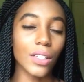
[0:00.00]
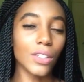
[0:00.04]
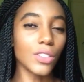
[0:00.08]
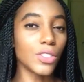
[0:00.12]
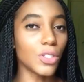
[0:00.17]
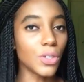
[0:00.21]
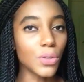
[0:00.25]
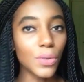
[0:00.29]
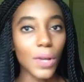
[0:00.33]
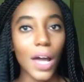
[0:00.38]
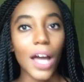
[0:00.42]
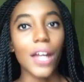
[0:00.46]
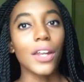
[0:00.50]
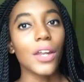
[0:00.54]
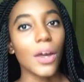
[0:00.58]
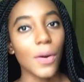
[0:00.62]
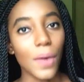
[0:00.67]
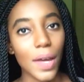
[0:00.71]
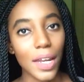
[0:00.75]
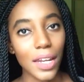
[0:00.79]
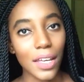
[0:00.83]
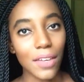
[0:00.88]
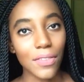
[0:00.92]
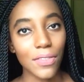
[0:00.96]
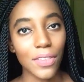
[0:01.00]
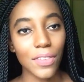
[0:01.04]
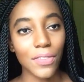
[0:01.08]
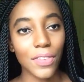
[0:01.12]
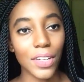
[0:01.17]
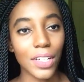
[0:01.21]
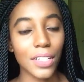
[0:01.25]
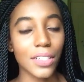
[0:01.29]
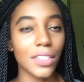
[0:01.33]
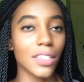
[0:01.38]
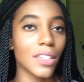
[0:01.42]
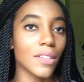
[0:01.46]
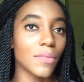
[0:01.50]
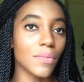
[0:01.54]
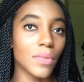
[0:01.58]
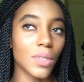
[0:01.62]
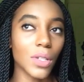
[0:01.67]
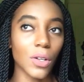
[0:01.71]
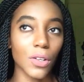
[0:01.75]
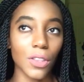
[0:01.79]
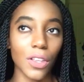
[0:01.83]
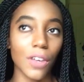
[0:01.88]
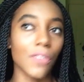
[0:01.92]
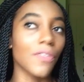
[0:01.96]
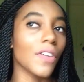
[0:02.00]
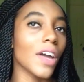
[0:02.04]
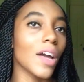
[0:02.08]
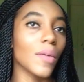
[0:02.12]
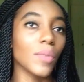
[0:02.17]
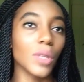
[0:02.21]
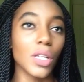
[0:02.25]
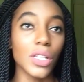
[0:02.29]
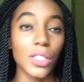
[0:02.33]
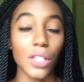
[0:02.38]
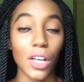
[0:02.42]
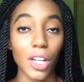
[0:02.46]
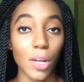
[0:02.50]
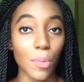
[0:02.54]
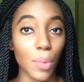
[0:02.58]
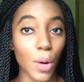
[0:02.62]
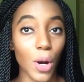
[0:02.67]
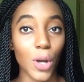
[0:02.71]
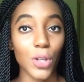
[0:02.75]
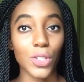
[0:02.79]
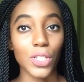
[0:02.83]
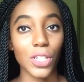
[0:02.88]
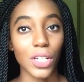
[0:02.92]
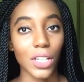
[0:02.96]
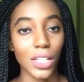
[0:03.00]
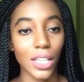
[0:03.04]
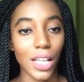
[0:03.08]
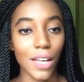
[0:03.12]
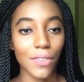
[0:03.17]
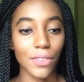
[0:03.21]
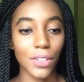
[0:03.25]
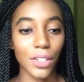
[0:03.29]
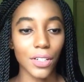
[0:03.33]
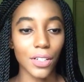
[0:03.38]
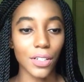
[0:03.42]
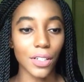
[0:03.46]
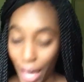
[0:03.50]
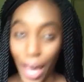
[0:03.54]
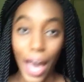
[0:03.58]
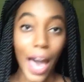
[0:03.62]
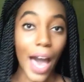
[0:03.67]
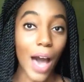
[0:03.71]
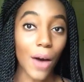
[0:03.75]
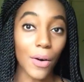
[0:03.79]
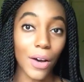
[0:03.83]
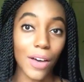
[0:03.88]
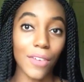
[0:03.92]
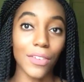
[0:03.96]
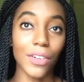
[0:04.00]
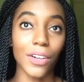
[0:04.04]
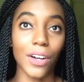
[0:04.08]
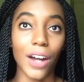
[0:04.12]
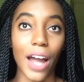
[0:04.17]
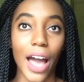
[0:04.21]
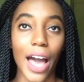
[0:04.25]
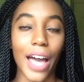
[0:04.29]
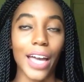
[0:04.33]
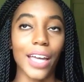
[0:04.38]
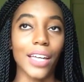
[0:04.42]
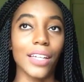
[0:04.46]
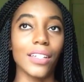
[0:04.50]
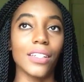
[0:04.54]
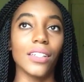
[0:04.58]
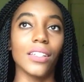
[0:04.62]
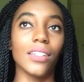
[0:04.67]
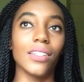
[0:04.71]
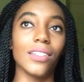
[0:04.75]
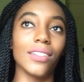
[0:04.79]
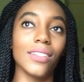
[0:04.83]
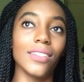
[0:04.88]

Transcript: do not know any of the victims or their families on a personal level. However, I